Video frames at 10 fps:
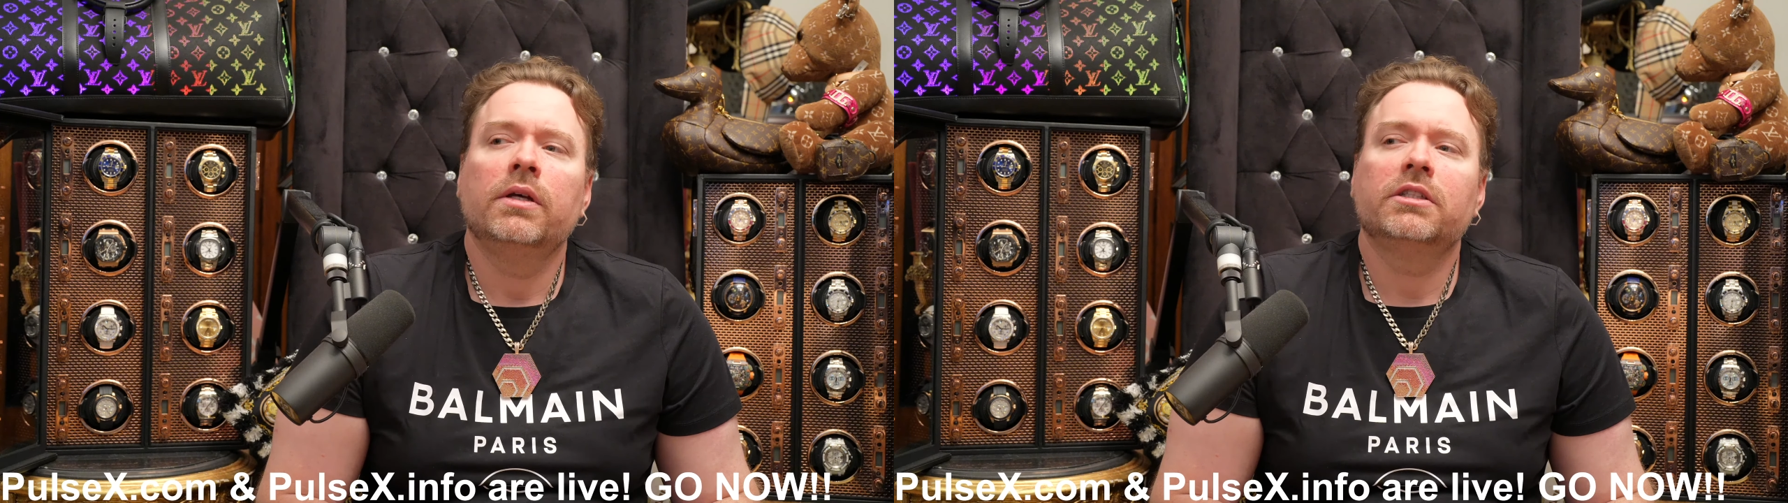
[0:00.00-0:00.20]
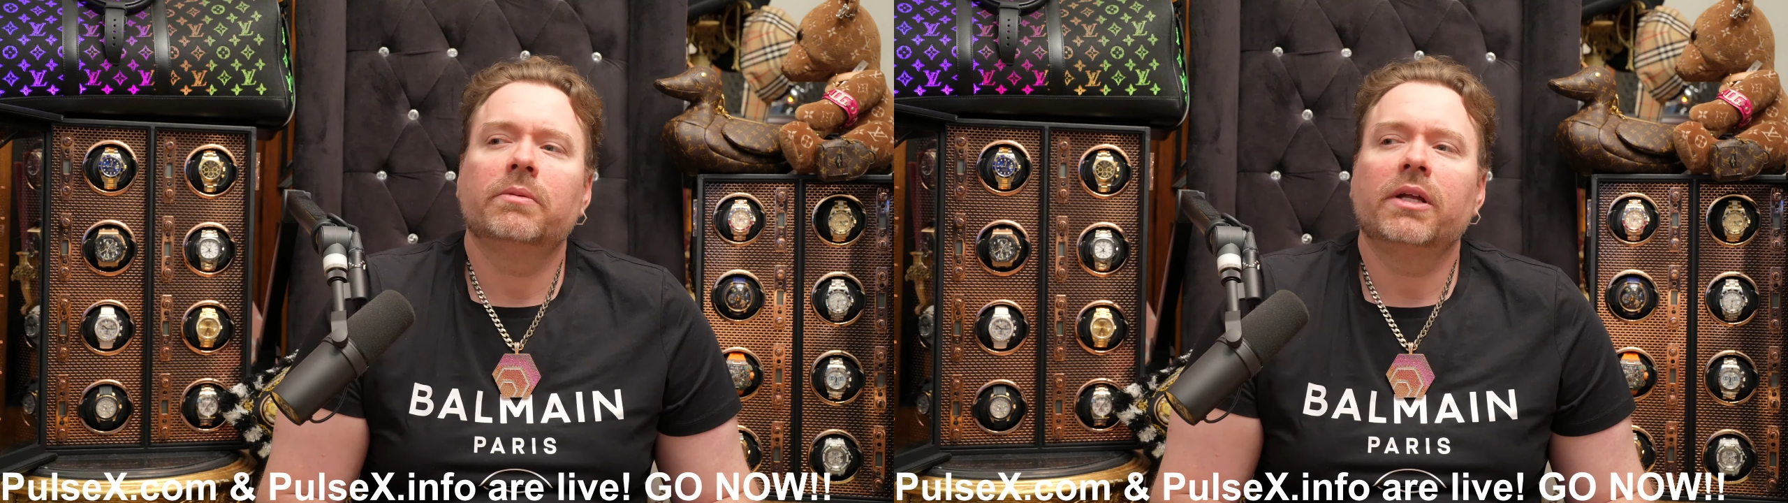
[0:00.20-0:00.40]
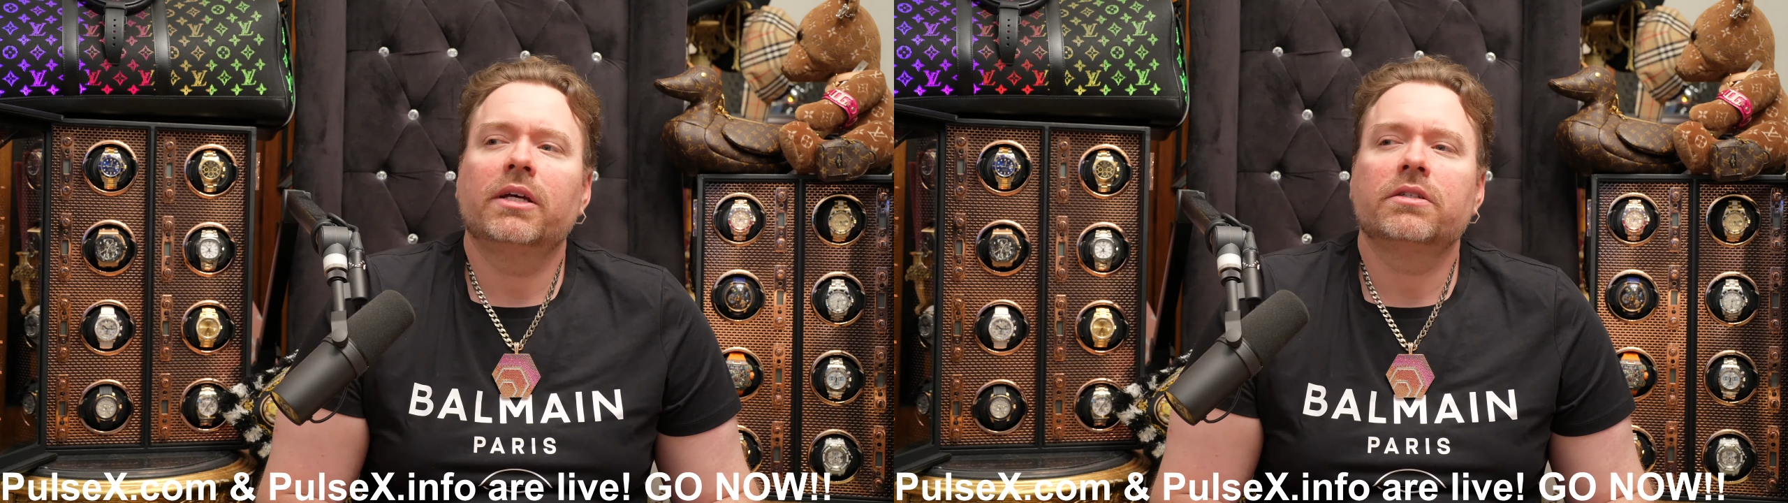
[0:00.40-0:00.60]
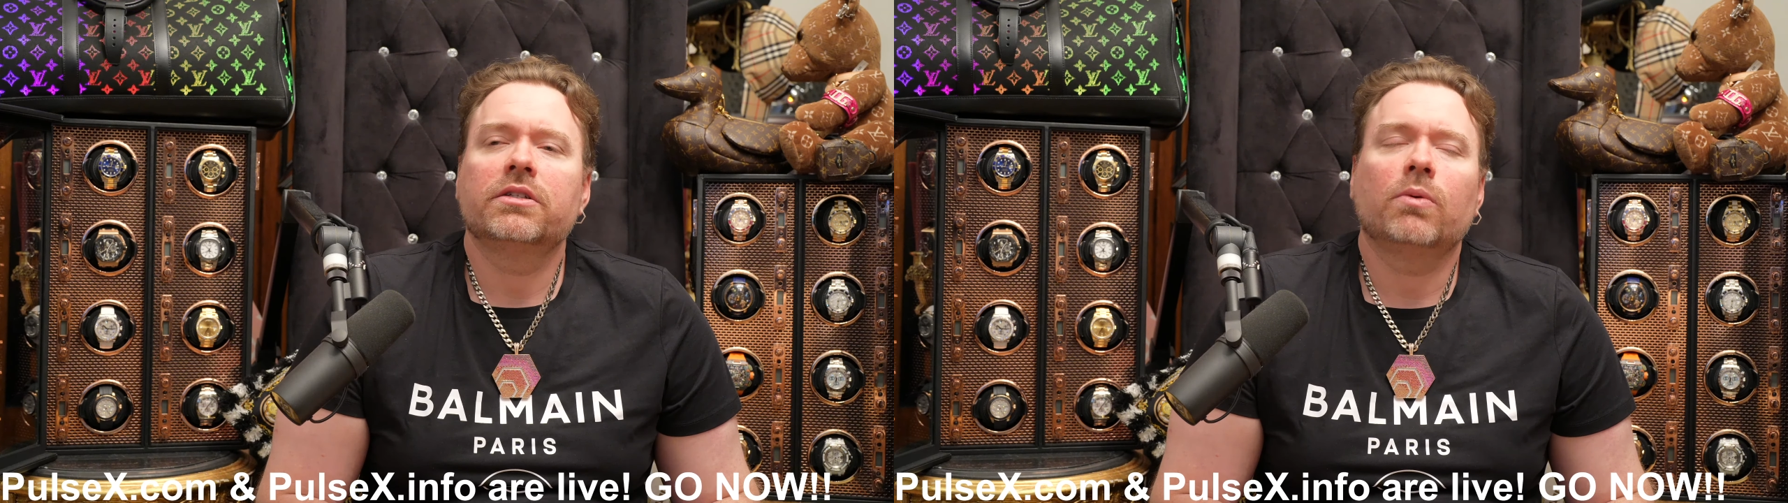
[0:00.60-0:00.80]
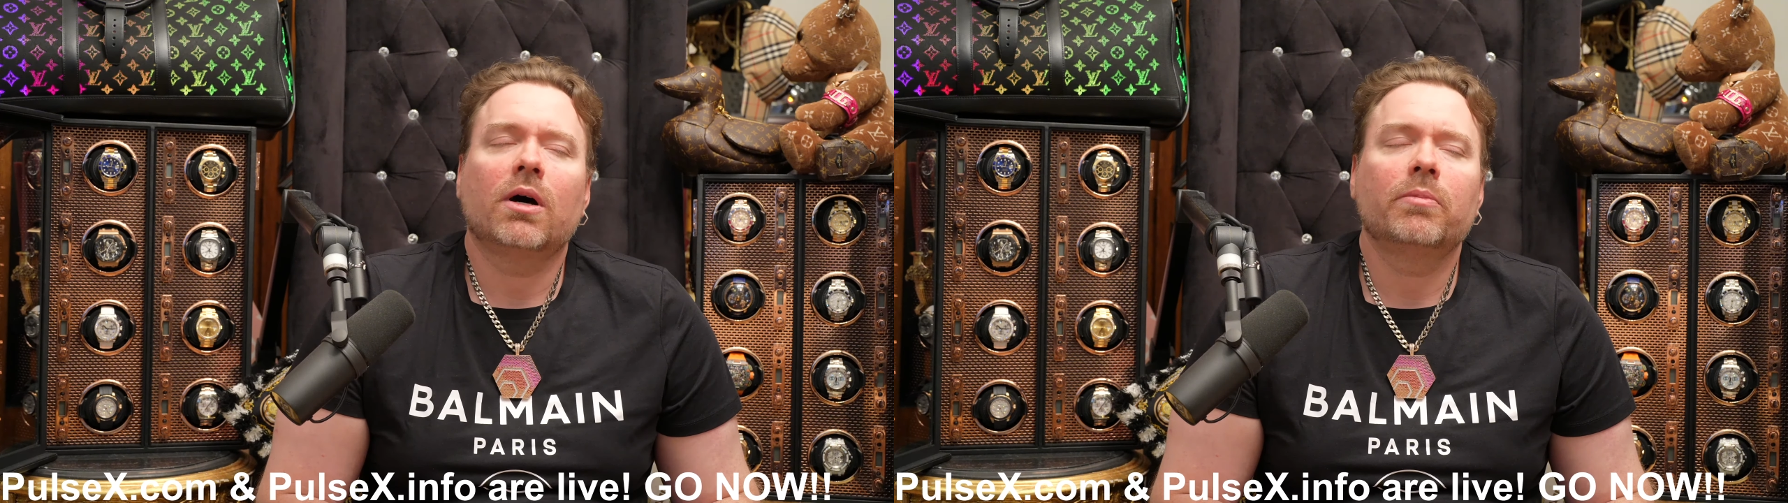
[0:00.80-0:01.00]
Somebody asks, is
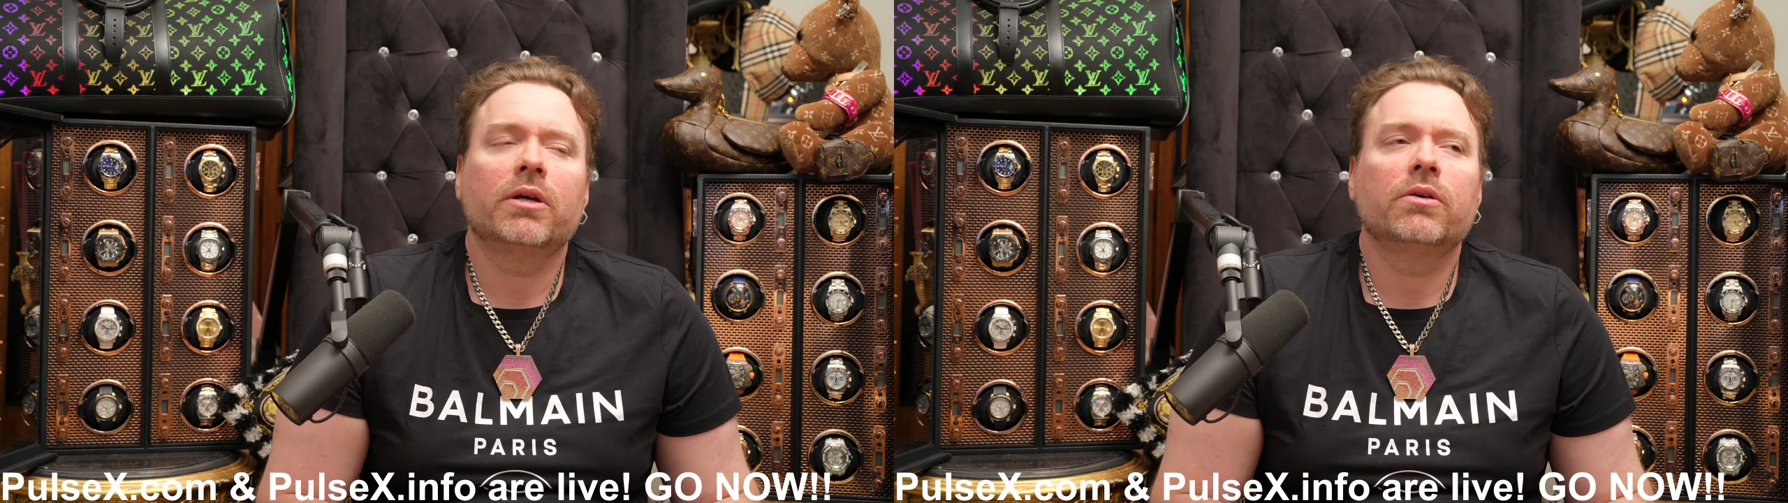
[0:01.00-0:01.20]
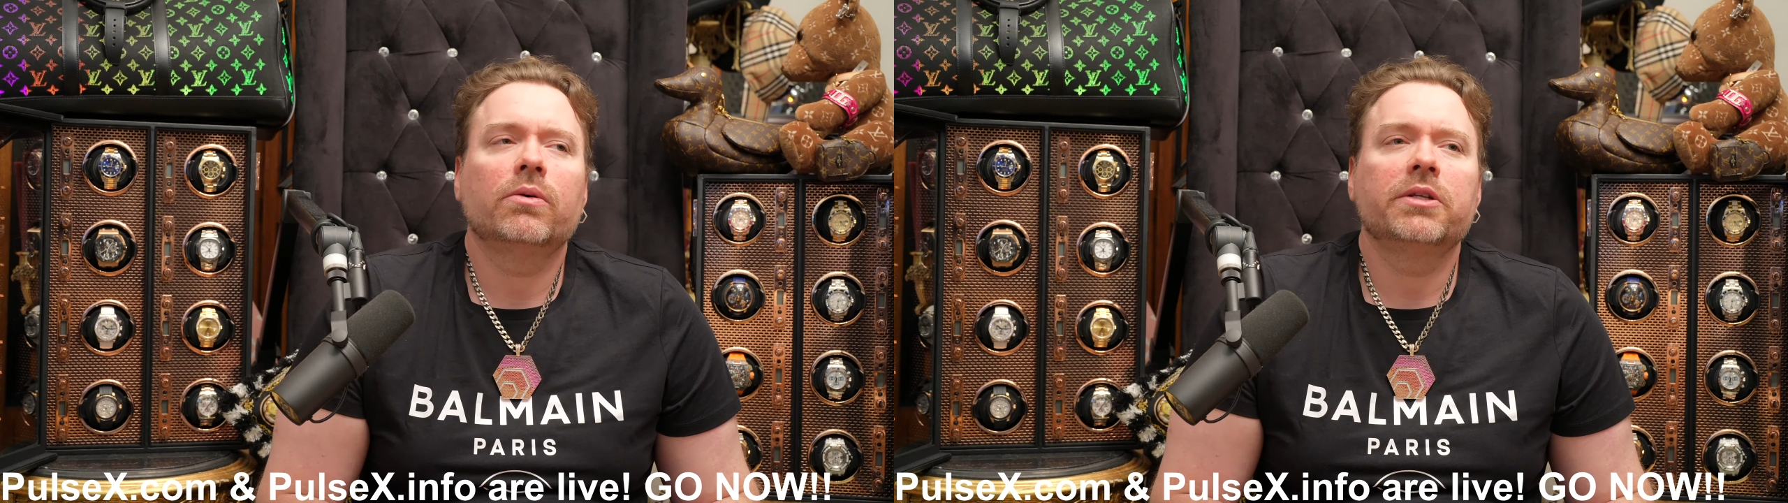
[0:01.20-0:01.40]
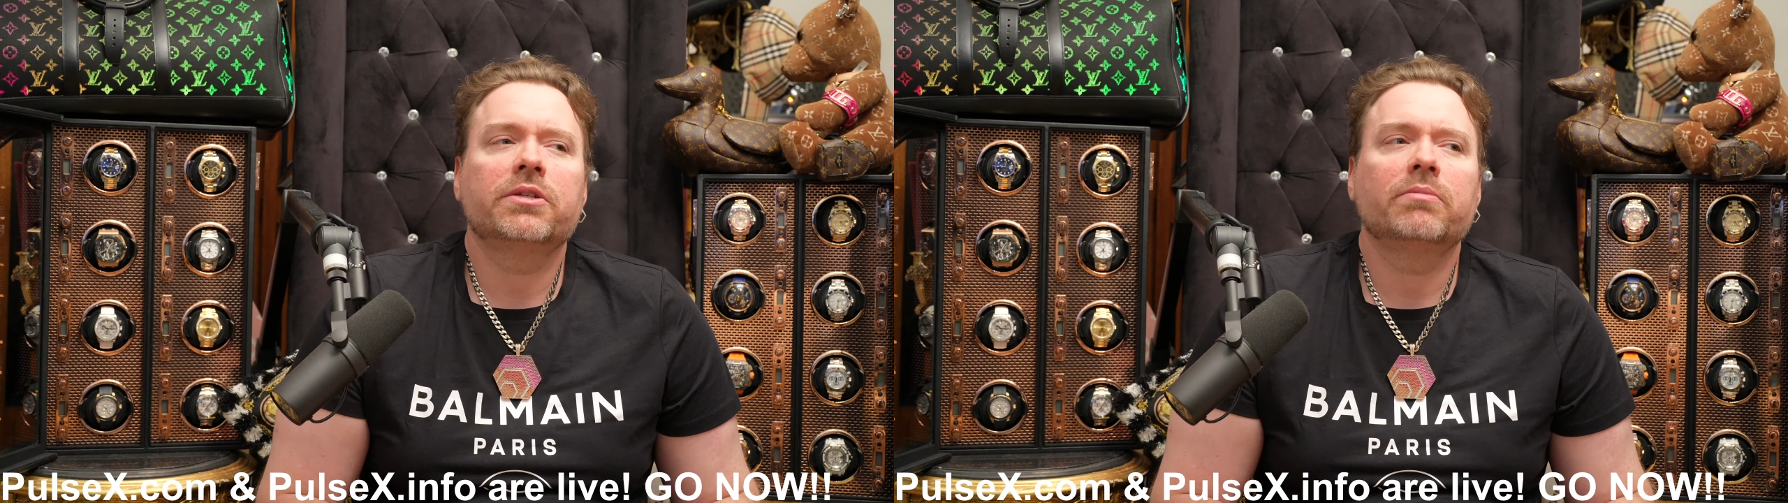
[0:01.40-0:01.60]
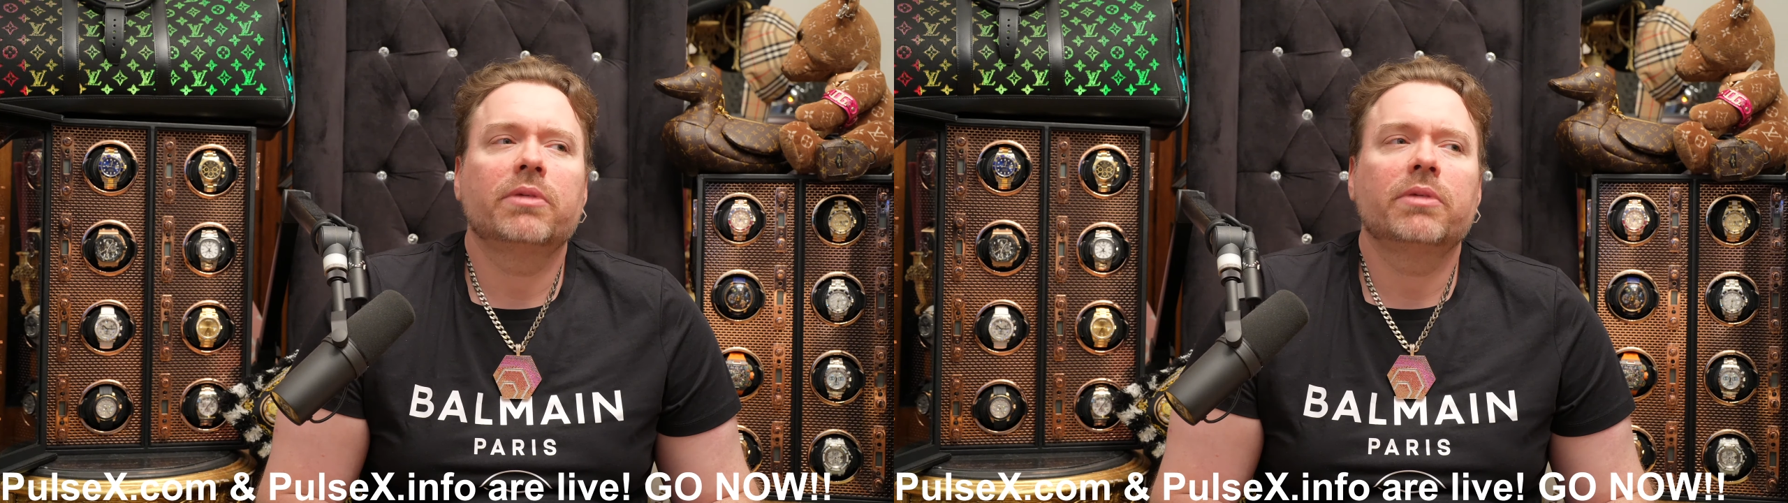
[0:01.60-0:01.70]
swapping coins and